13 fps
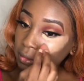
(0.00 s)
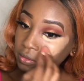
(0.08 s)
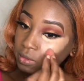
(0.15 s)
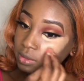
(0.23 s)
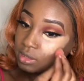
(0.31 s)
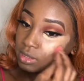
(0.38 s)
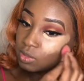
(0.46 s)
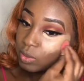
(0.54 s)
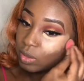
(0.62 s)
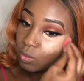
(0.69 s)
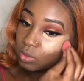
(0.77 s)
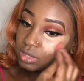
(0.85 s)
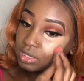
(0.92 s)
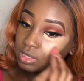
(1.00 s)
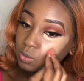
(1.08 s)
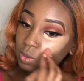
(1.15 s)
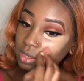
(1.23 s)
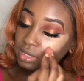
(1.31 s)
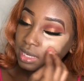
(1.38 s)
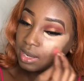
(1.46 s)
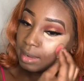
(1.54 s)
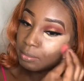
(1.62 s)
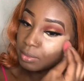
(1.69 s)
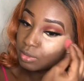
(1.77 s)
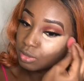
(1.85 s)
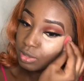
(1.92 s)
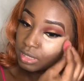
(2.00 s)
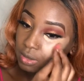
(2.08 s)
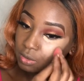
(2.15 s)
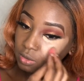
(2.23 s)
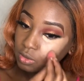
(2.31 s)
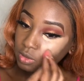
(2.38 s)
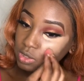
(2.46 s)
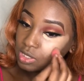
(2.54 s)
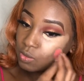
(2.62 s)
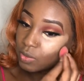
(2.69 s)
So this is what now happens. Now you see